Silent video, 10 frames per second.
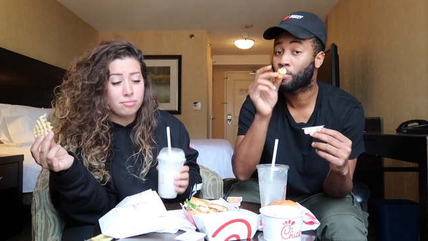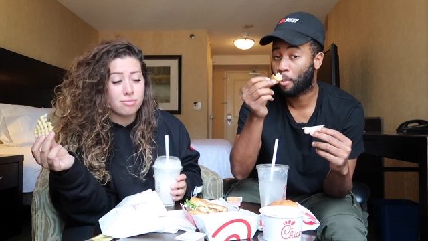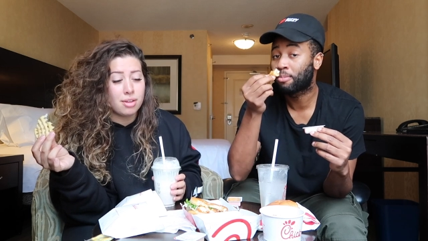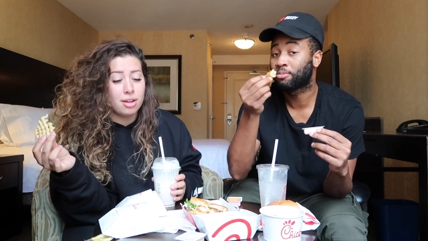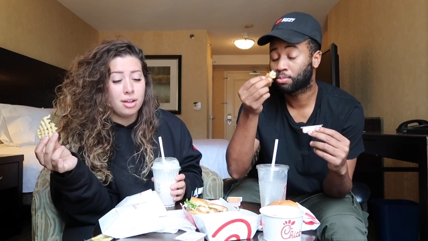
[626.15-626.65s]

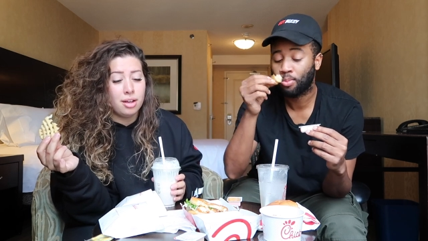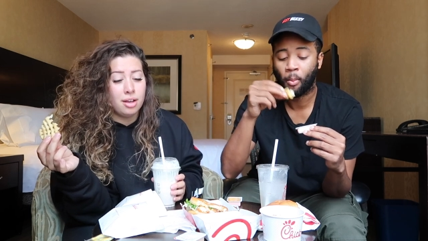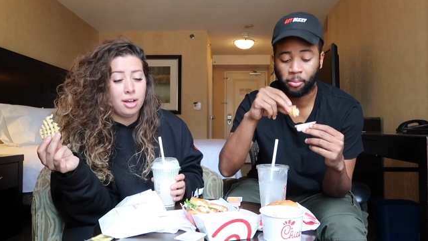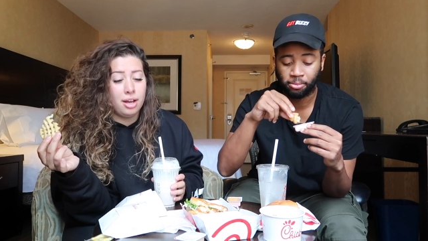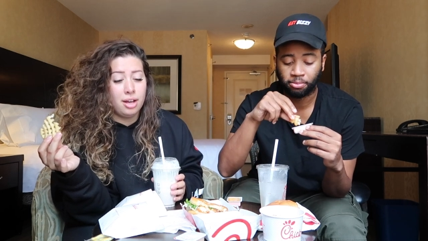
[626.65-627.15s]
Speaker 1: Uh,
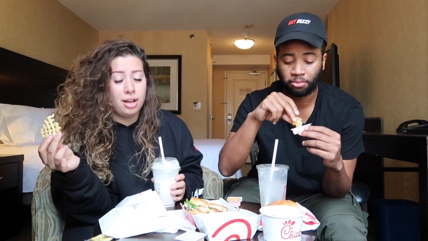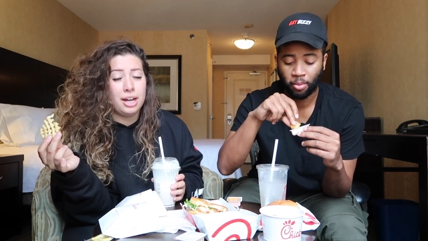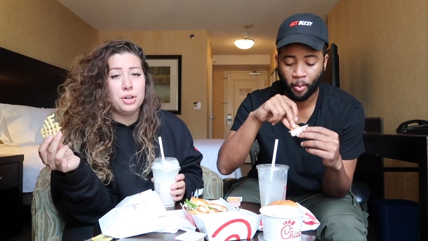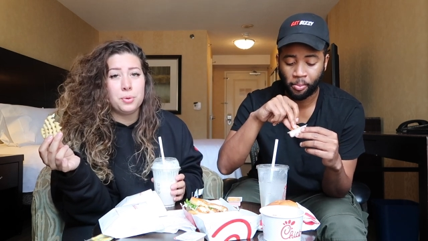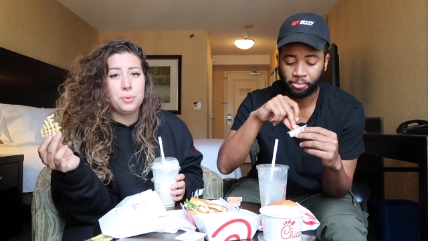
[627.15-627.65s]

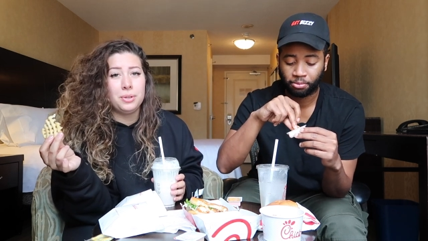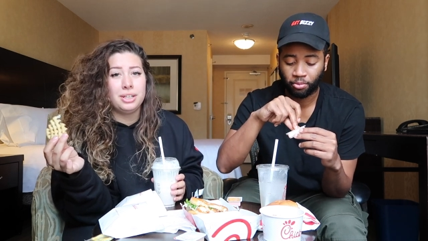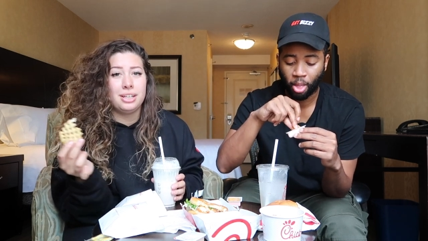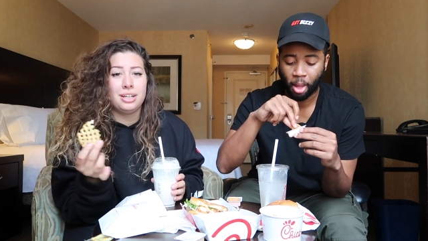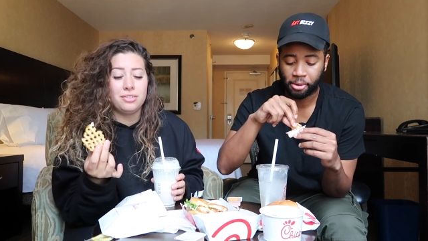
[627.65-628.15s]
I know we're really
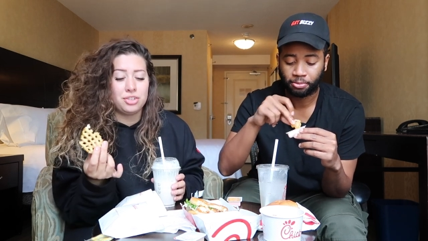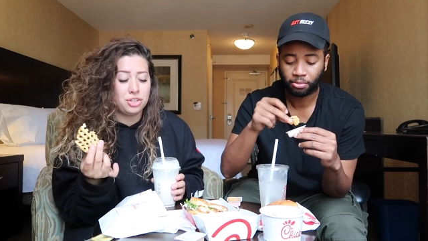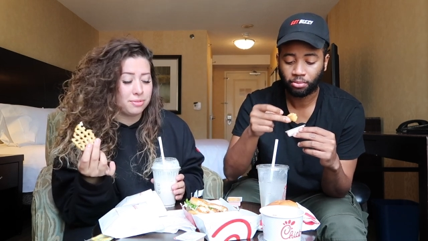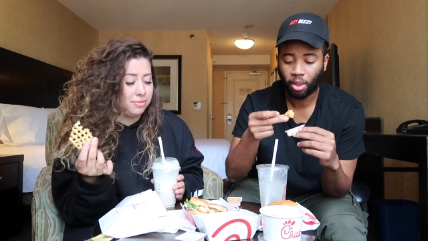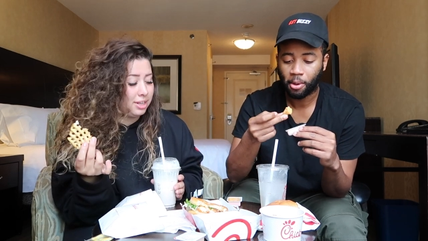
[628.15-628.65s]
late on this
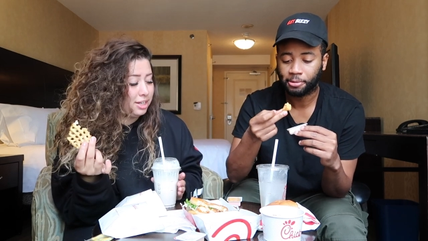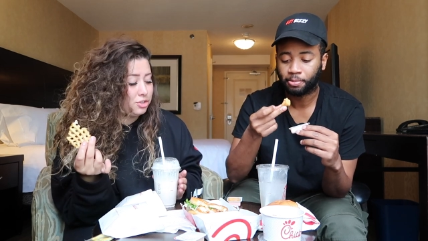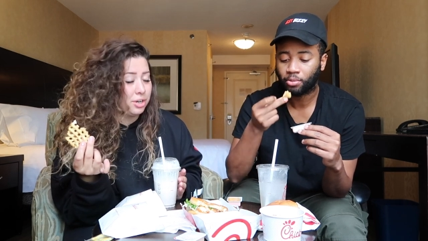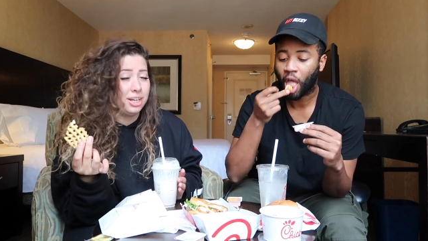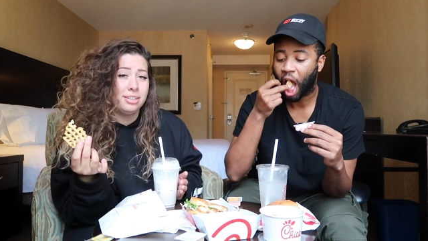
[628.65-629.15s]
Chick-fil-A
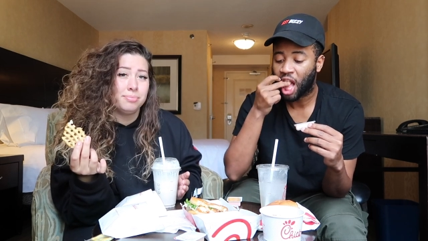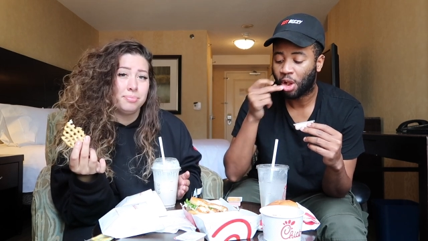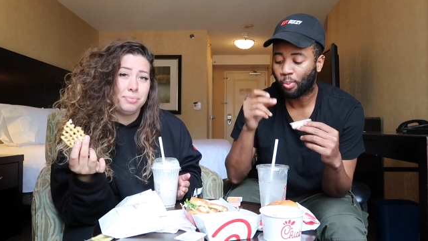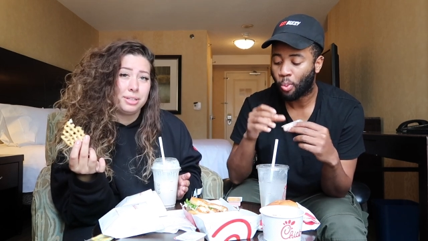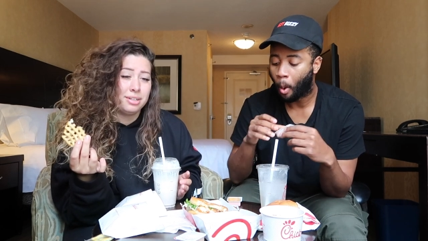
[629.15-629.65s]
train,
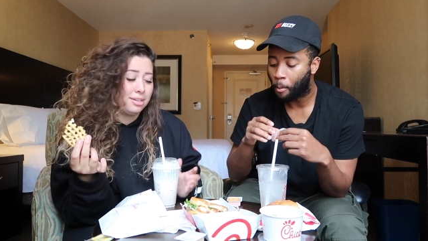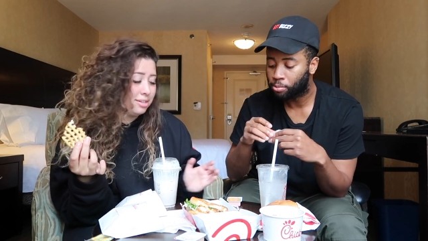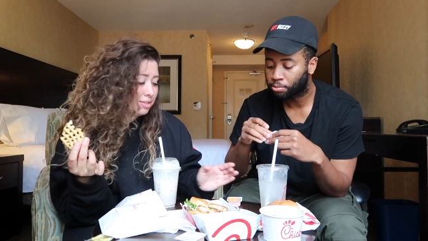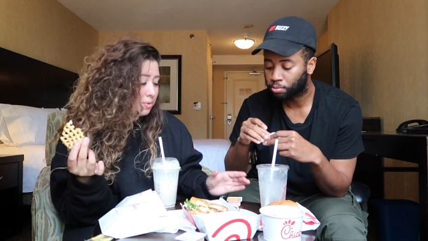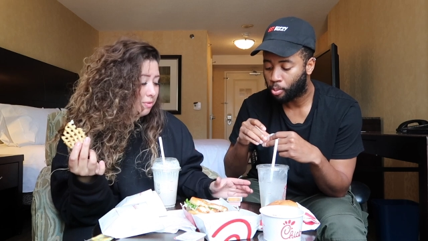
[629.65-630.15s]

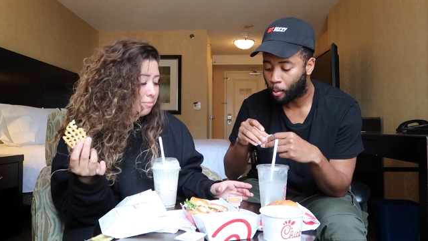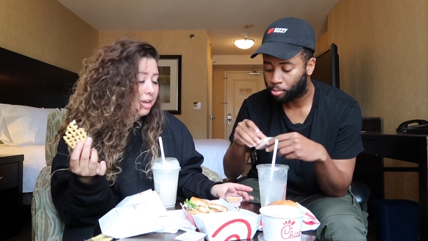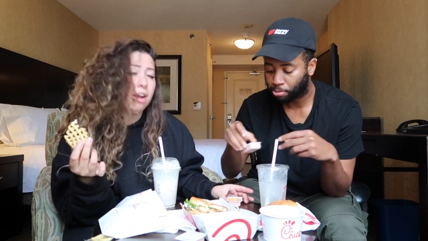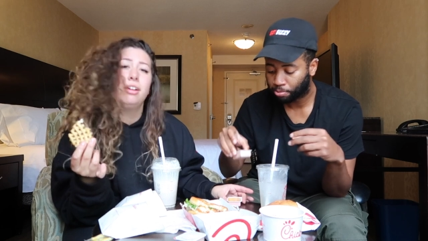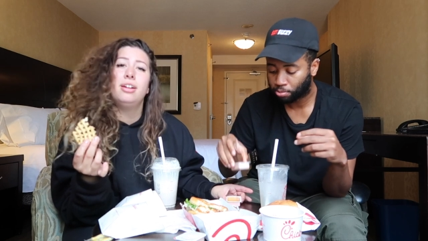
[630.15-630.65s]
because we're from
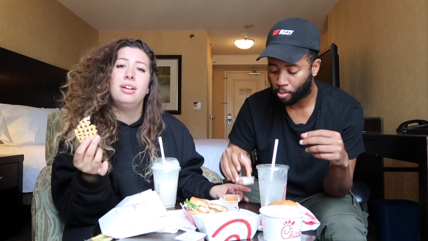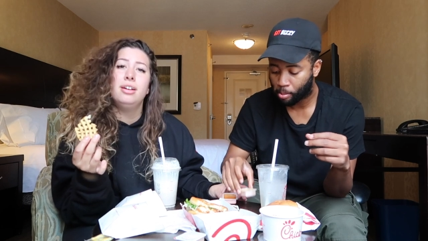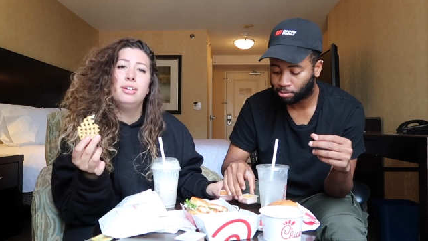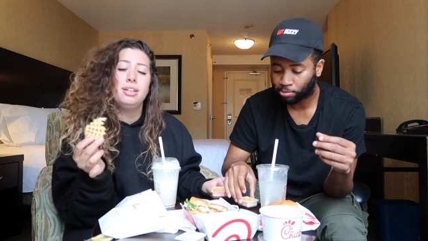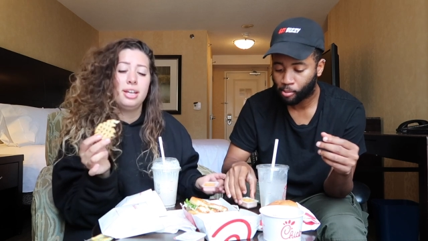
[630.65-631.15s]

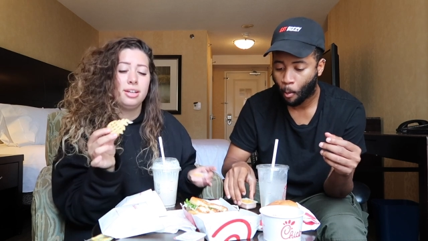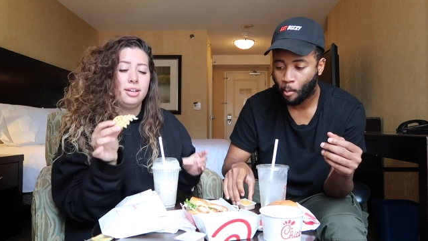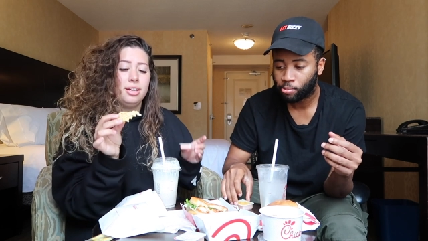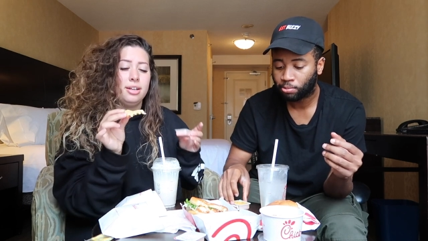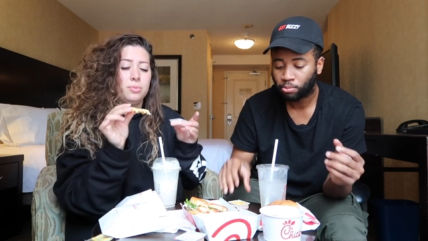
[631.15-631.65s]
Canada
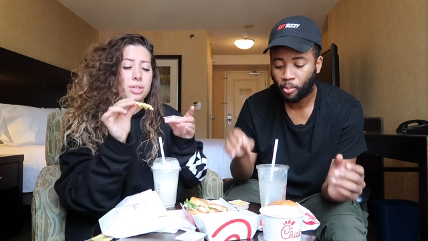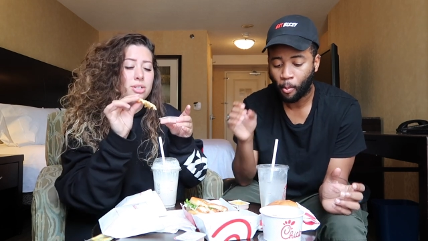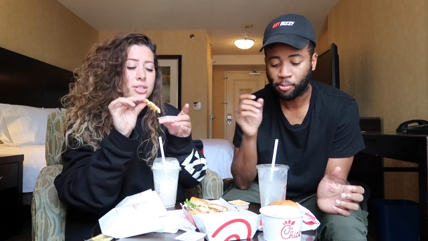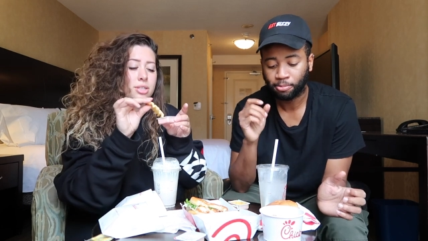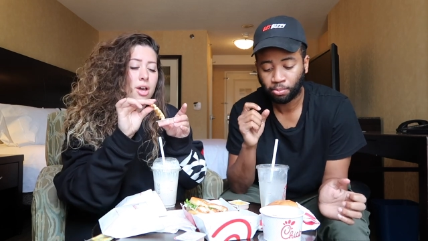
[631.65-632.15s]
and we
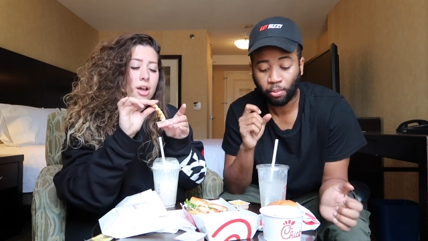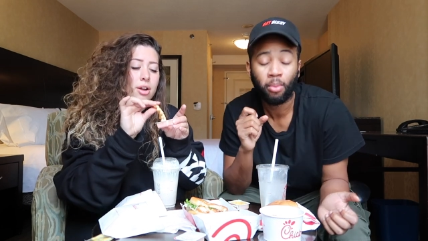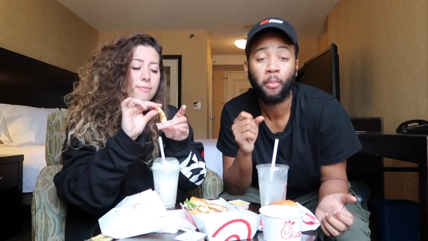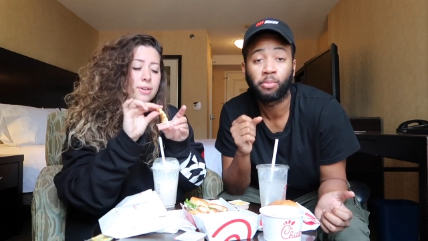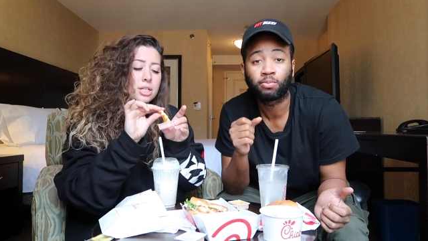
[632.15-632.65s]
just got
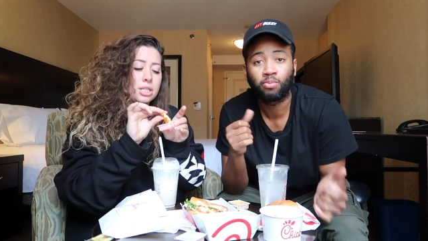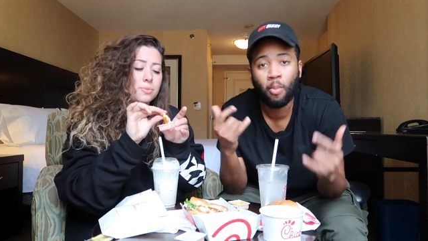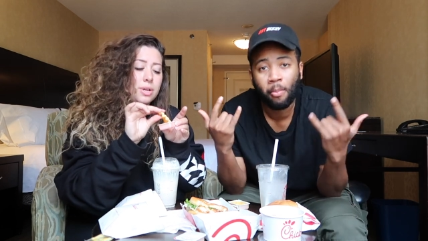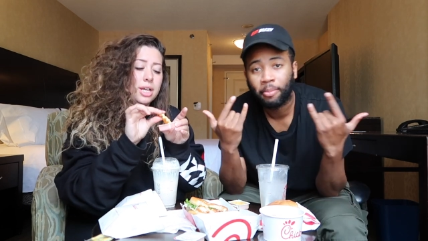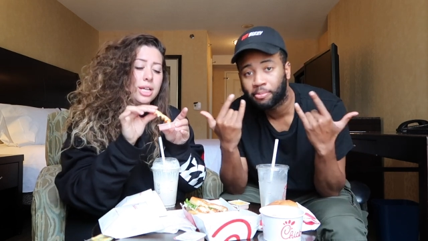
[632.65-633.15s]
our first
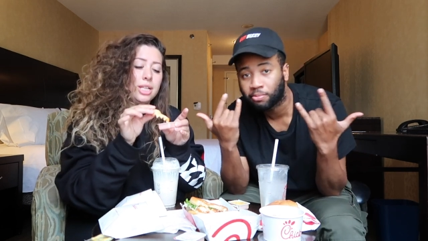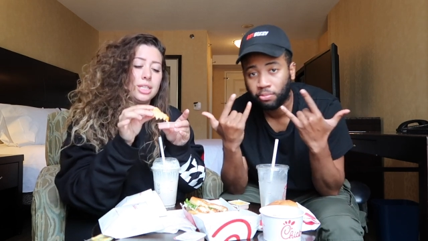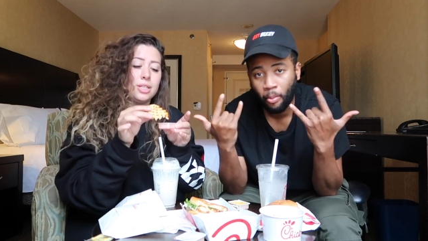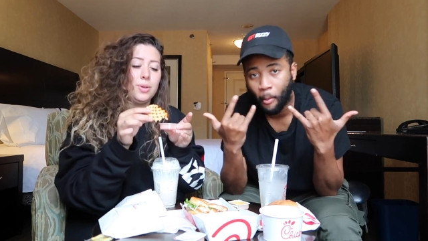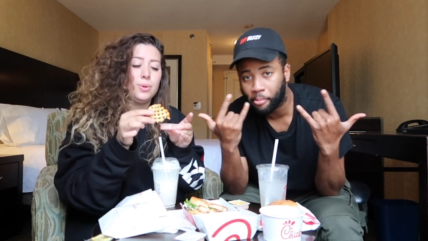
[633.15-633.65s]
one,
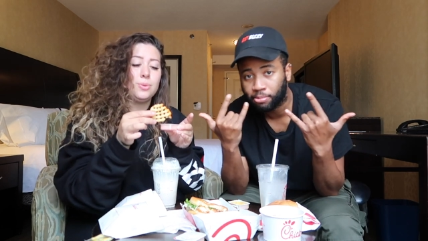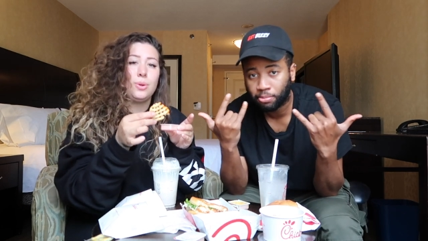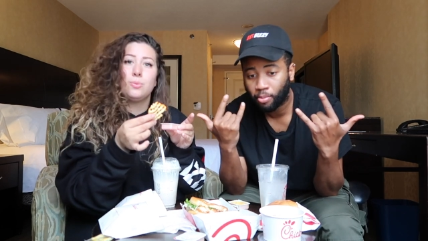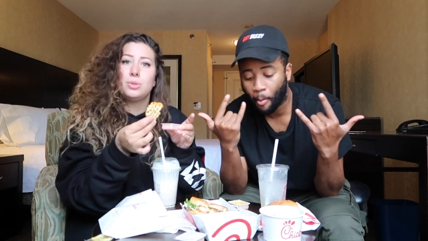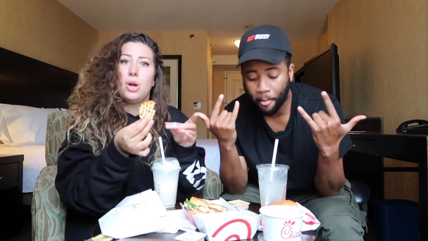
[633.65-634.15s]
so
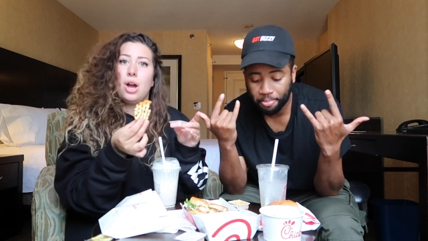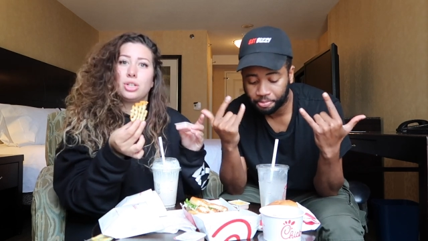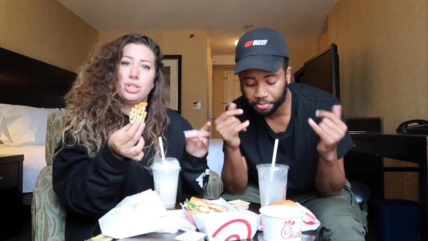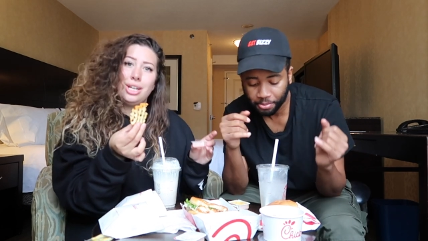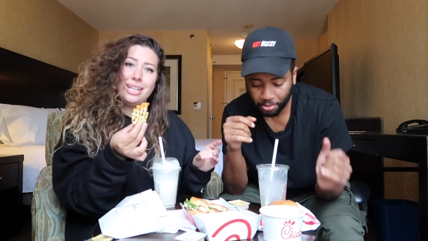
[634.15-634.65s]
don't talk
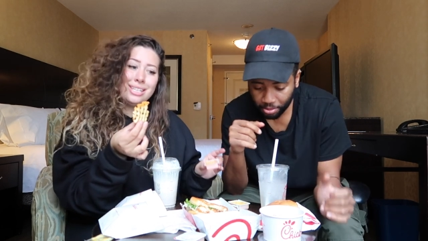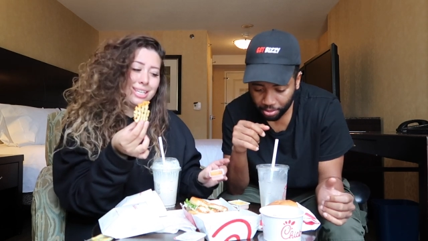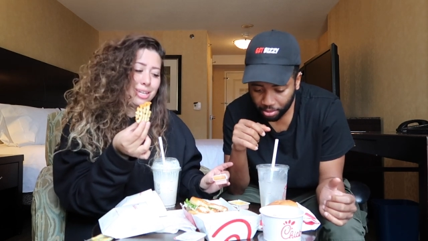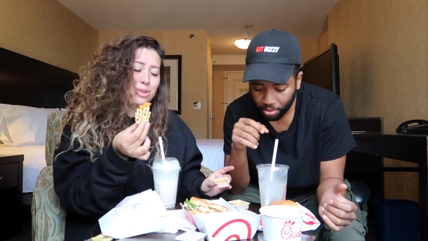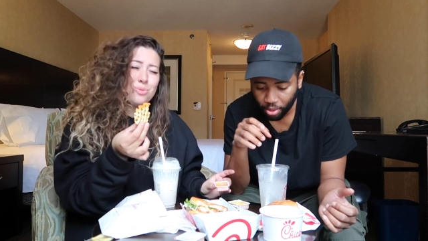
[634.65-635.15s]

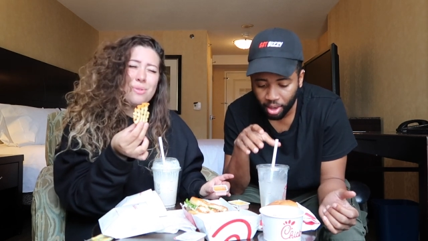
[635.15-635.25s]
Thank you,